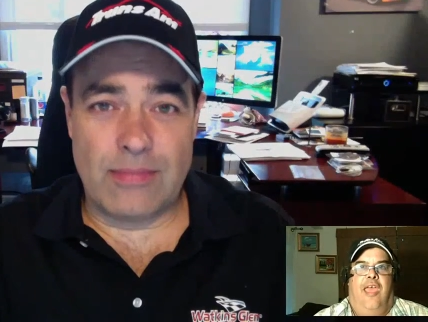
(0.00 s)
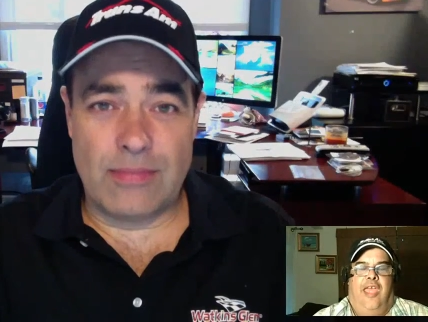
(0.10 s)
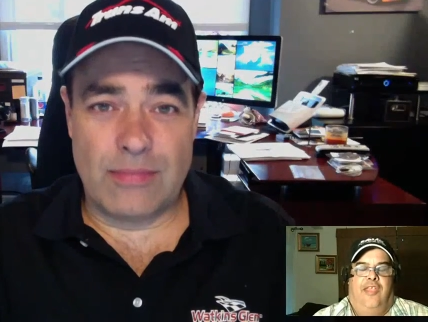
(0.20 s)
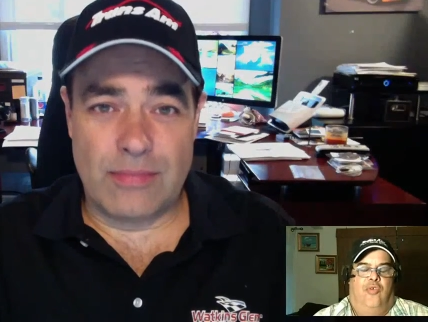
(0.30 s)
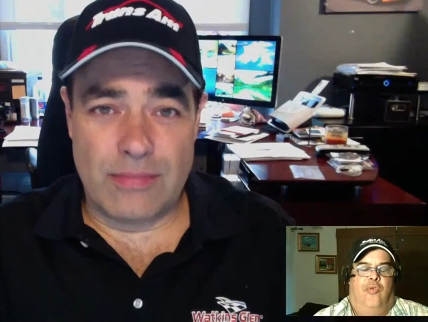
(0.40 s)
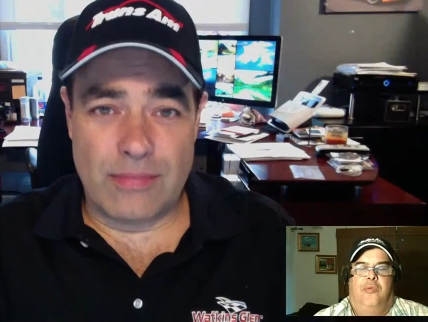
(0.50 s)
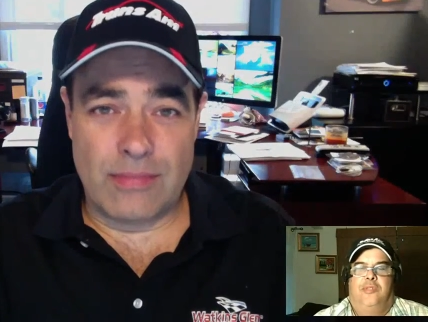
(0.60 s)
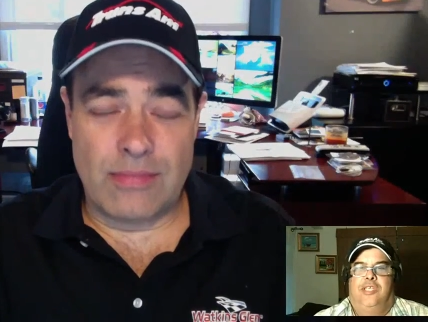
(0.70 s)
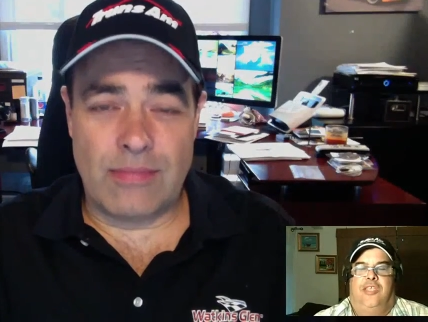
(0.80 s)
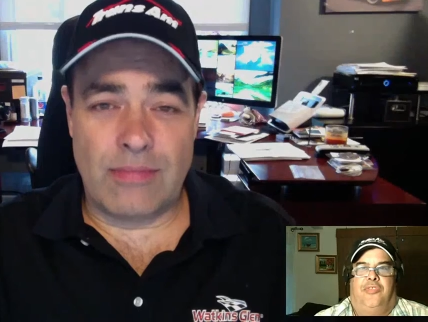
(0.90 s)
Speaker 1: and you're running
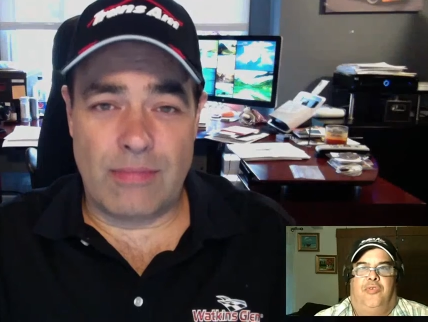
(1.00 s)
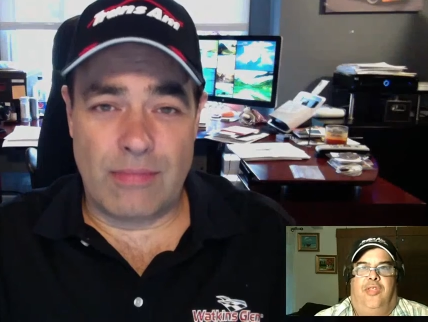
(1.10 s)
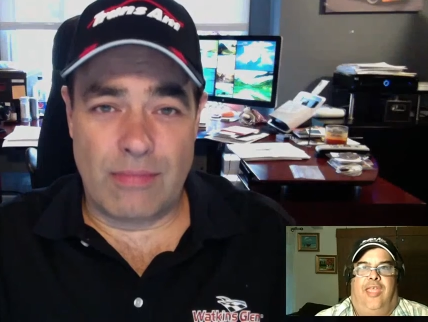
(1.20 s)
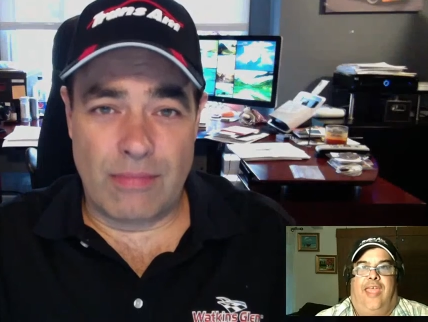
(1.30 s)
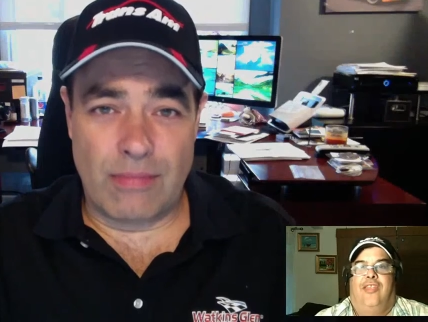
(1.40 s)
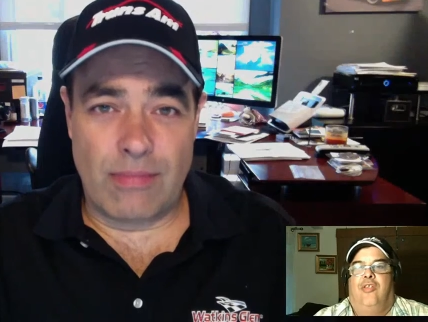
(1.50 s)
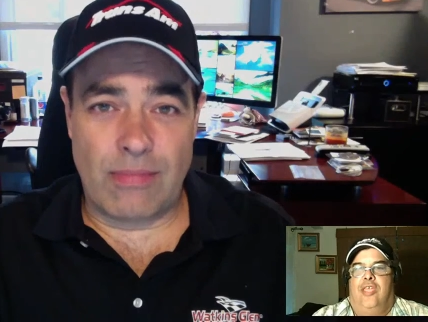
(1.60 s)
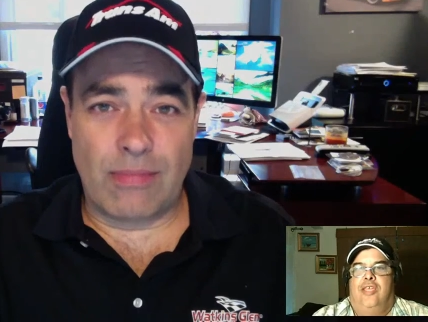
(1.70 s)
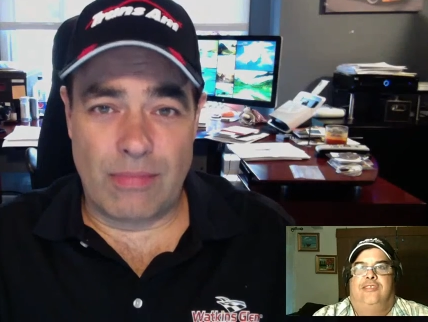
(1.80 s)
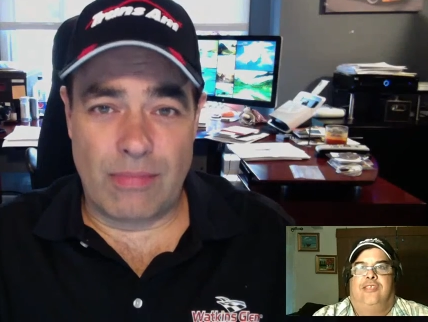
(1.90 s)
with T3, and there
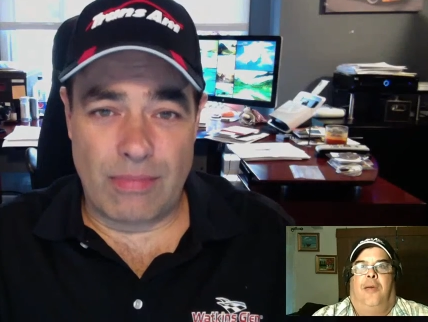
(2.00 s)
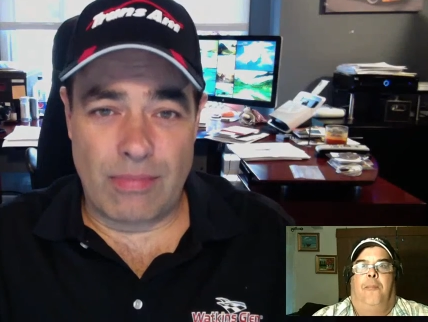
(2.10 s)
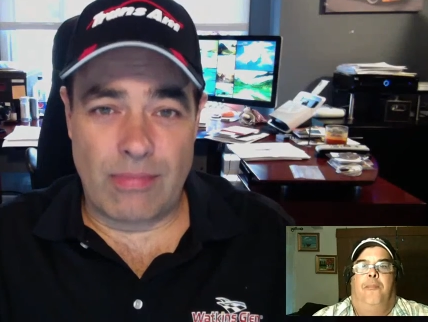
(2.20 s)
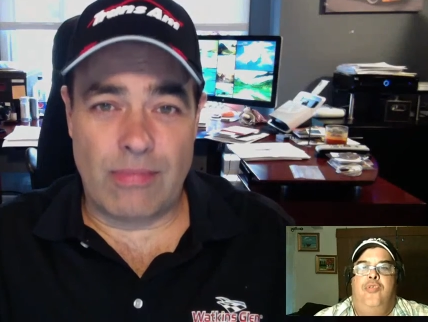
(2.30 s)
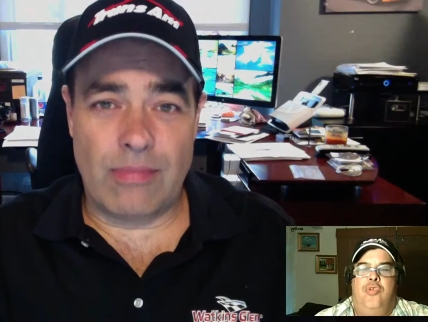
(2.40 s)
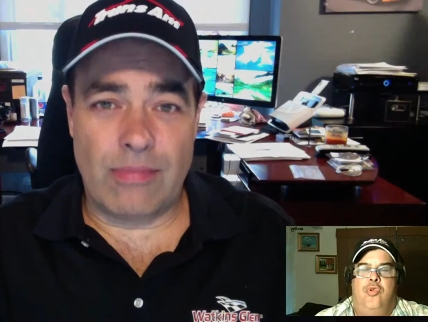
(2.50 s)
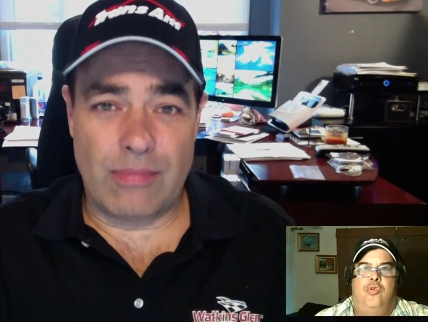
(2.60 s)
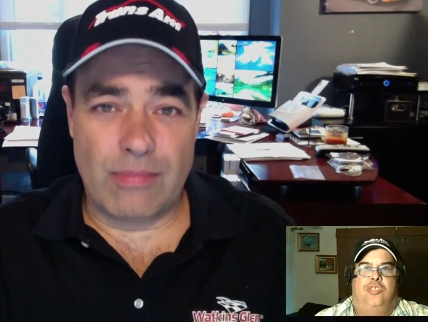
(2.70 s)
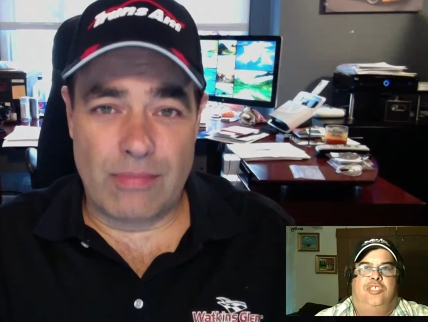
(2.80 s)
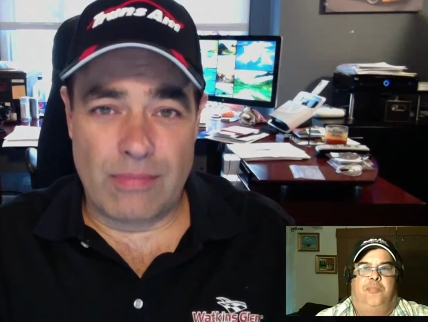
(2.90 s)
is a
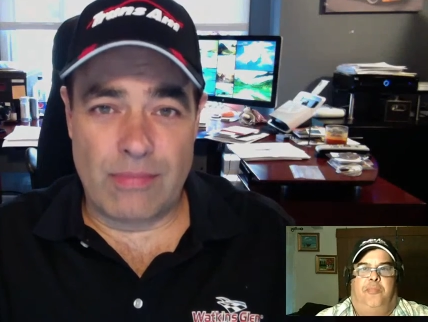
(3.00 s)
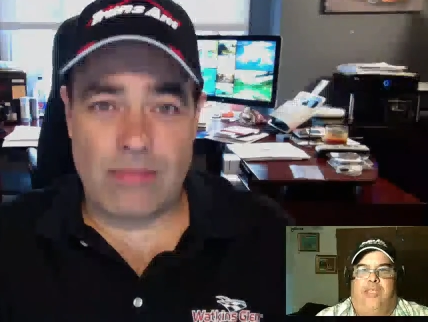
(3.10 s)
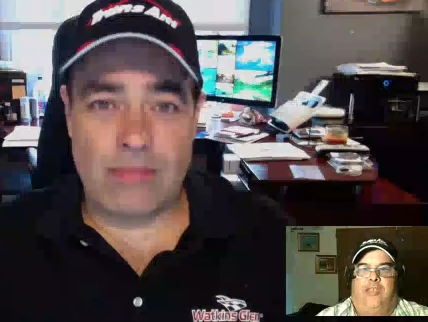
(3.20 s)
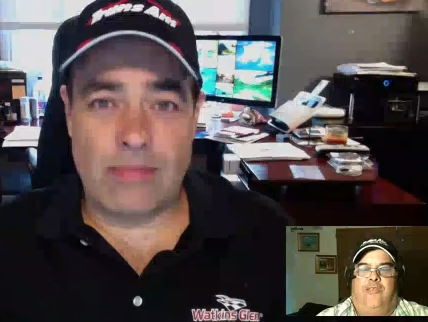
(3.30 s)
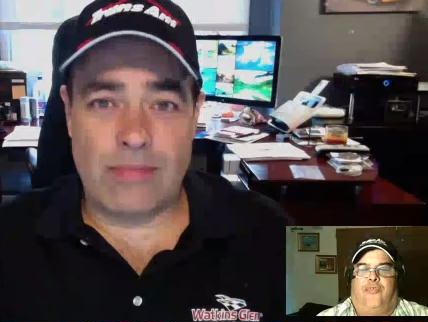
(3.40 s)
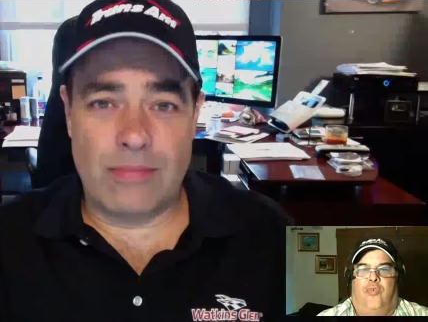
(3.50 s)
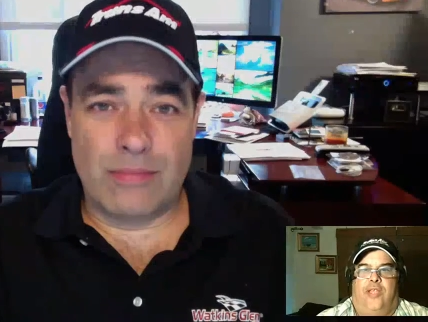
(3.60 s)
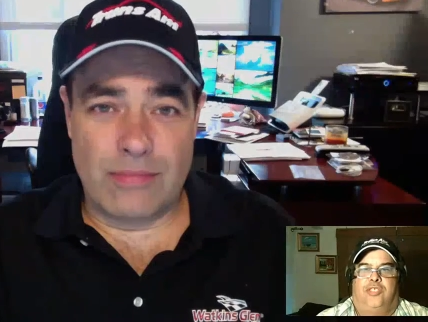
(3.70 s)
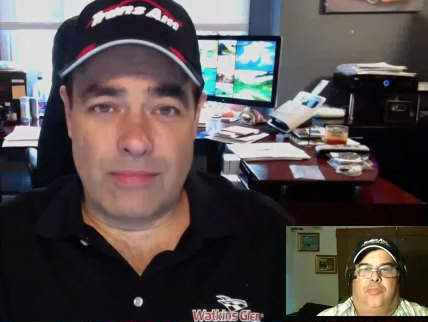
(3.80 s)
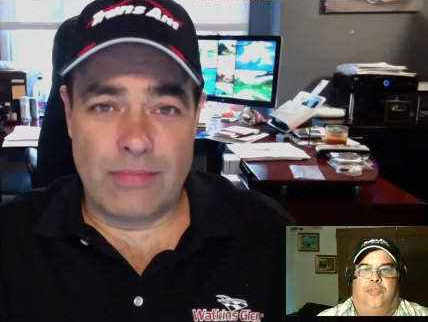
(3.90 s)
huge speed
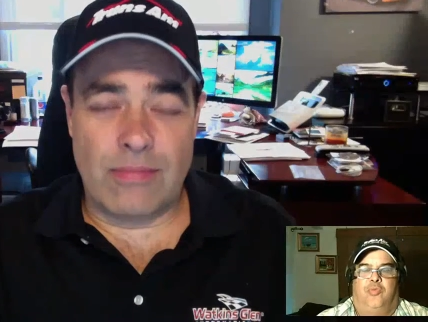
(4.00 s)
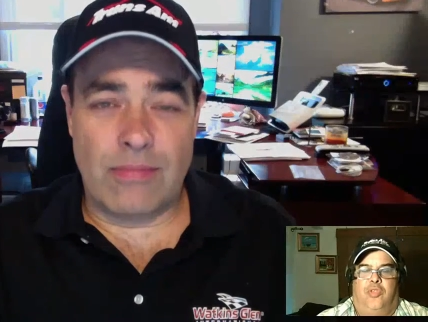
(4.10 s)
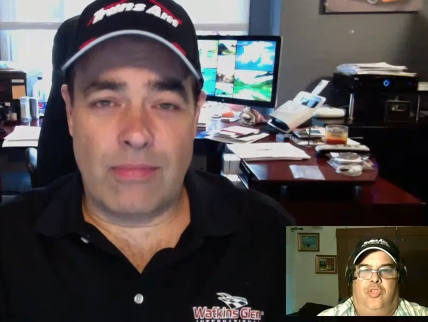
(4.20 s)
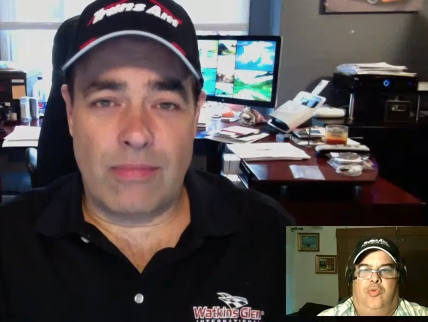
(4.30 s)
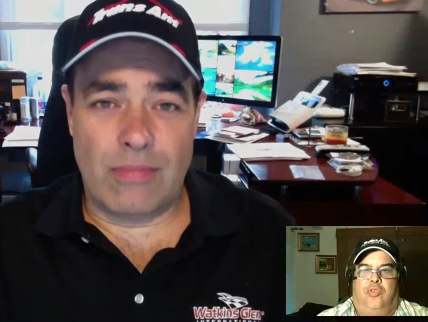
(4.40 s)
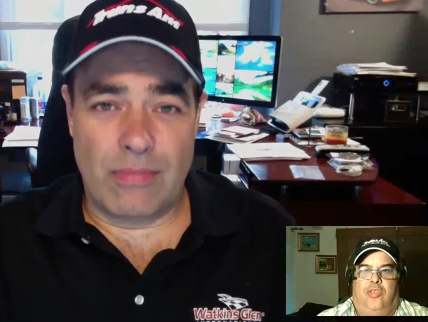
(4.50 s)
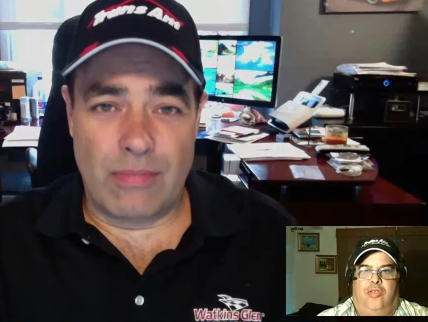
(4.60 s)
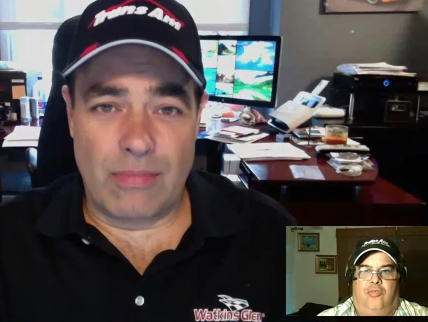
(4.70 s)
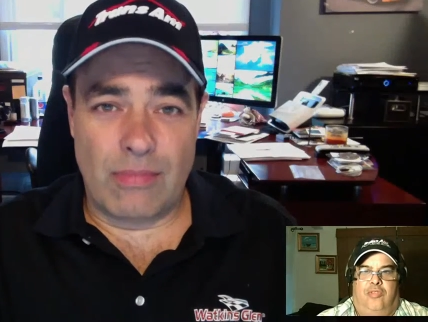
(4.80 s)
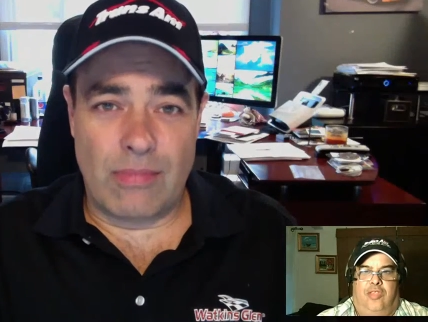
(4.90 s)
differential between you and
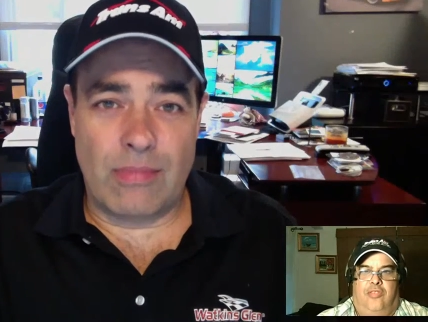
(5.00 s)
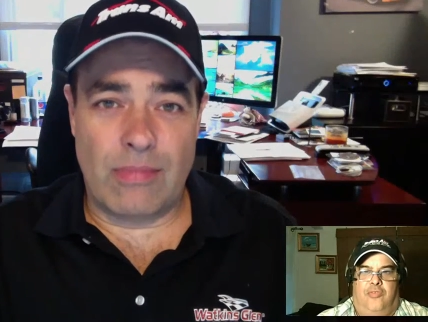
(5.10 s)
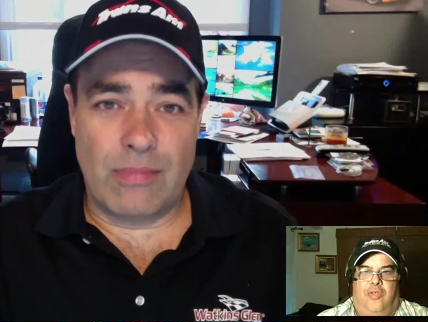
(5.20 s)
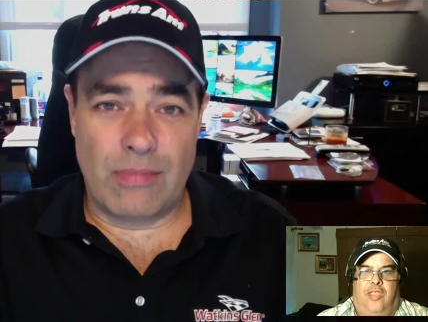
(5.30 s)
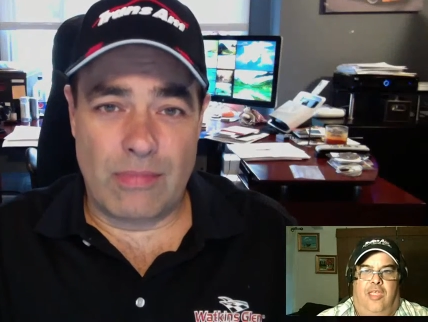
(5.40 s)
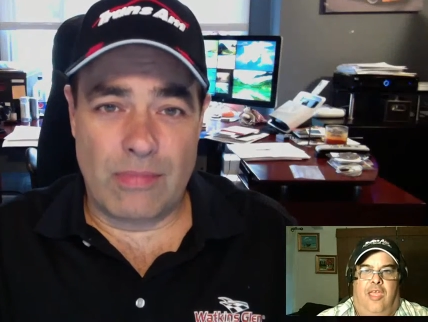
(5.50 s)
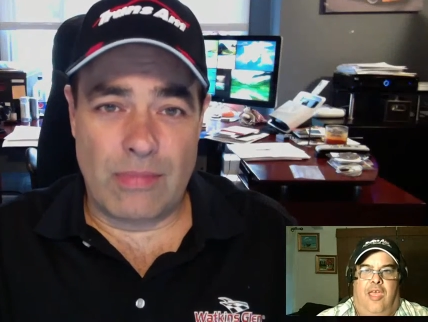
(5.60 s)
T, T3.